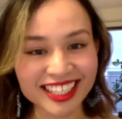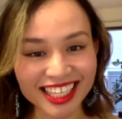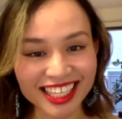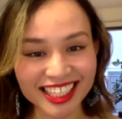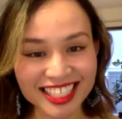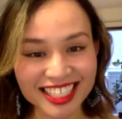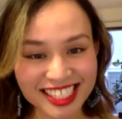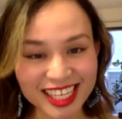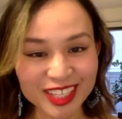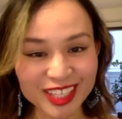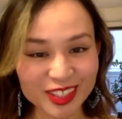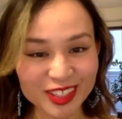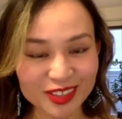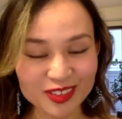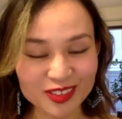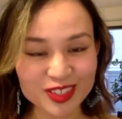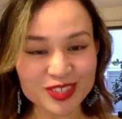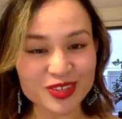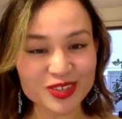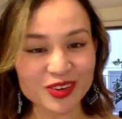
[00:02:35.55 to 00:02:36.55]
in the center of
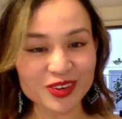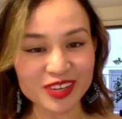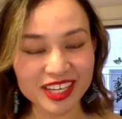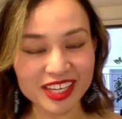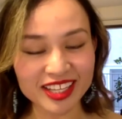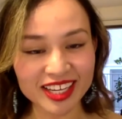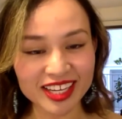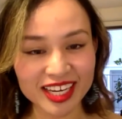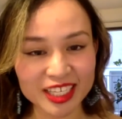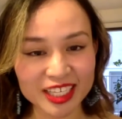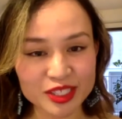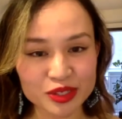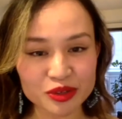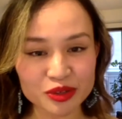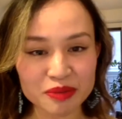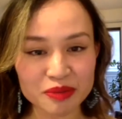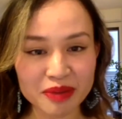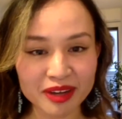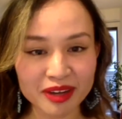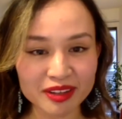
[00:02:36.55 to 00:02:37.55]
the story than I do
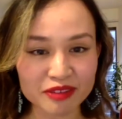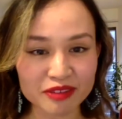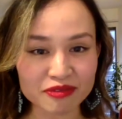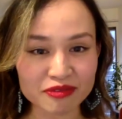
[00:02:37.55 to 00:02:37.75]
about the